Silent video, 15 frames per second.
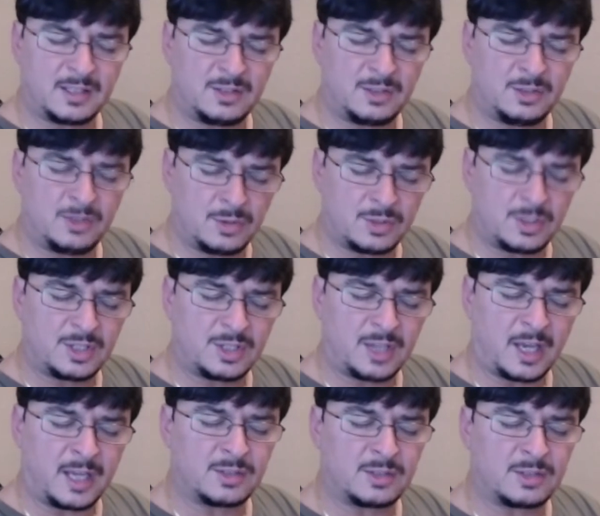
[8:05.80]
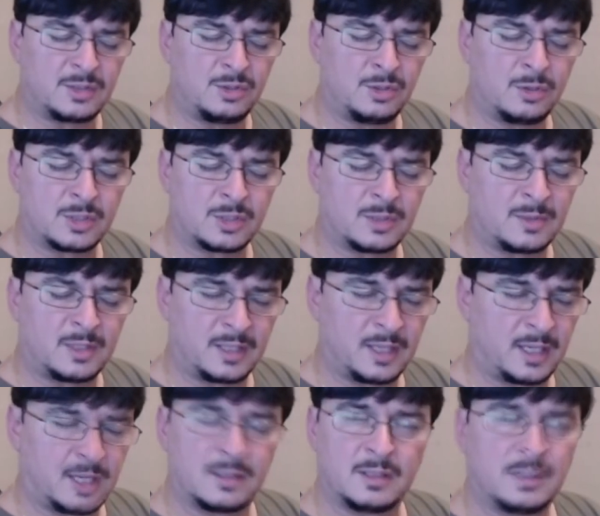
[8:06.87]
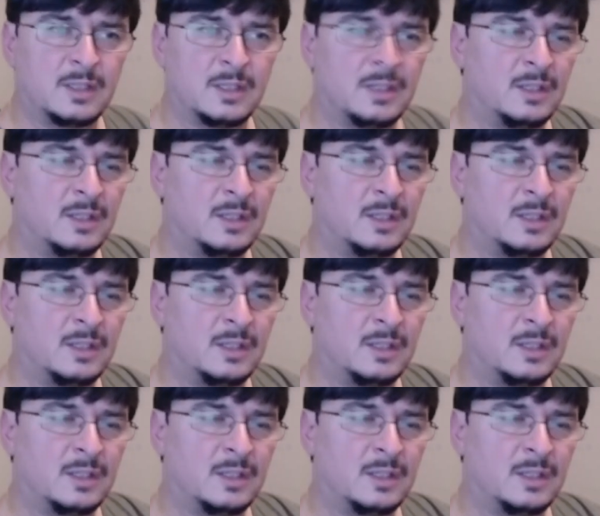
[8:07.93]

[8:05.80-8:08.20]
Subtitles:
U68U or something like that.